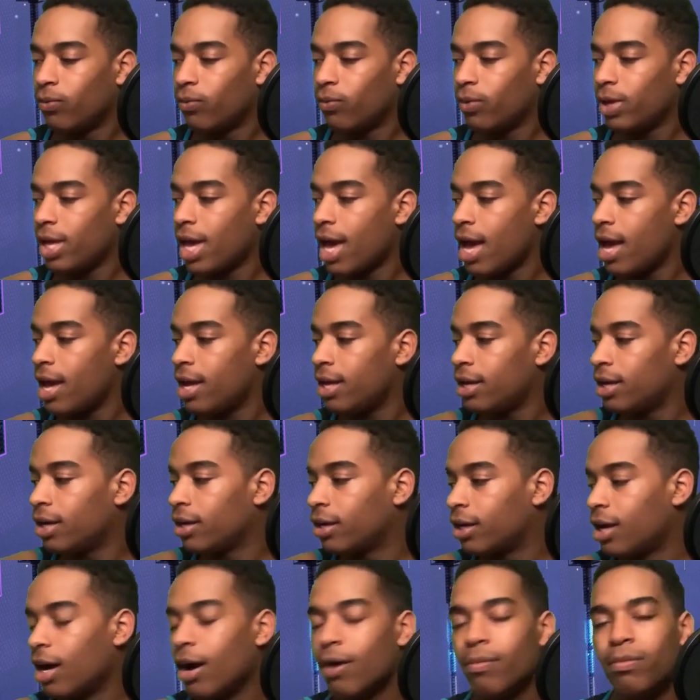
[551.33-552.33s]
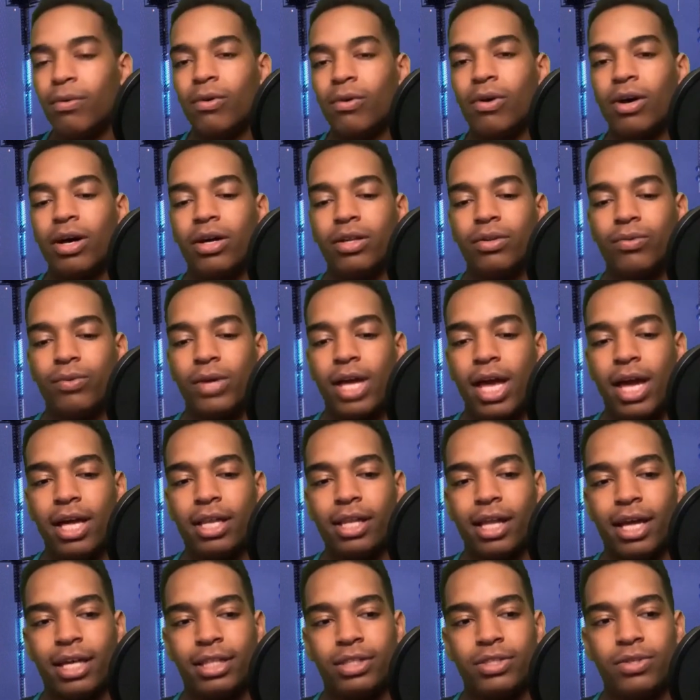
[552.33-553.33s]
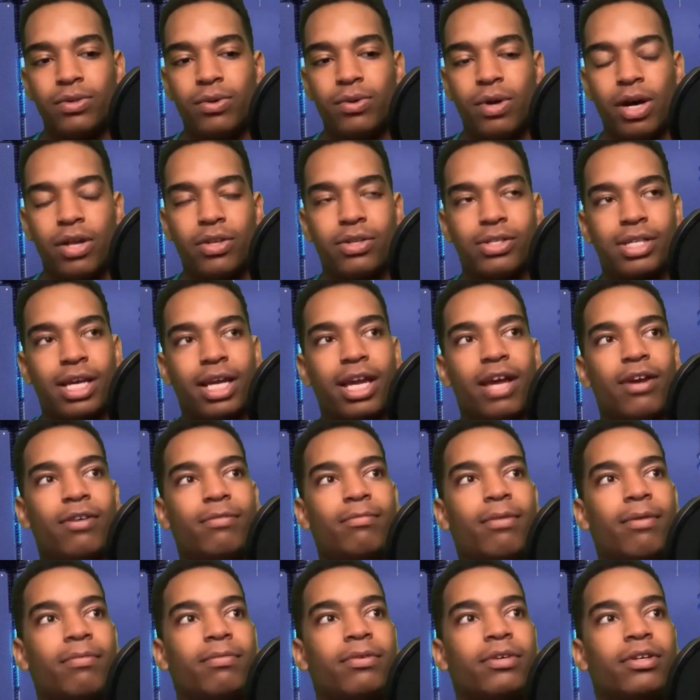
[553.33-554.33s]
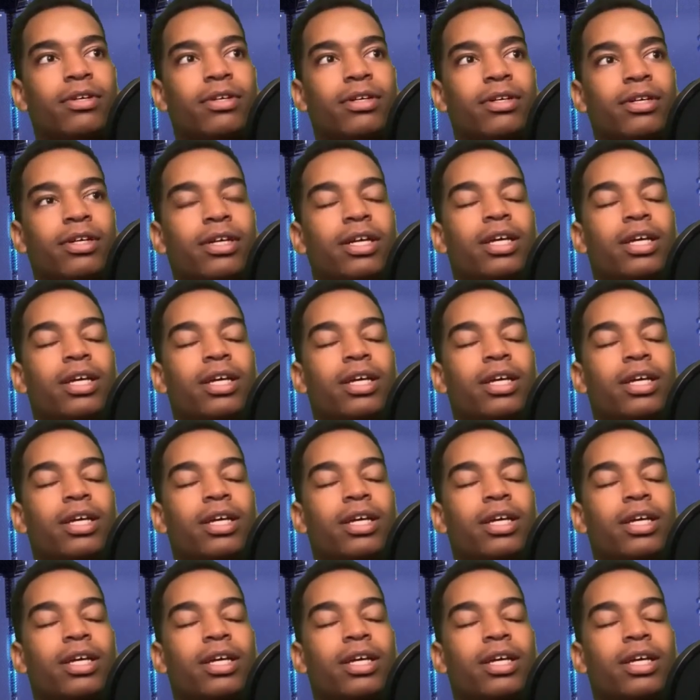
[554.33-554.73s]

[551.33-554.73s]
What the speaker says: we had a couple, we had like two others, I can't remember.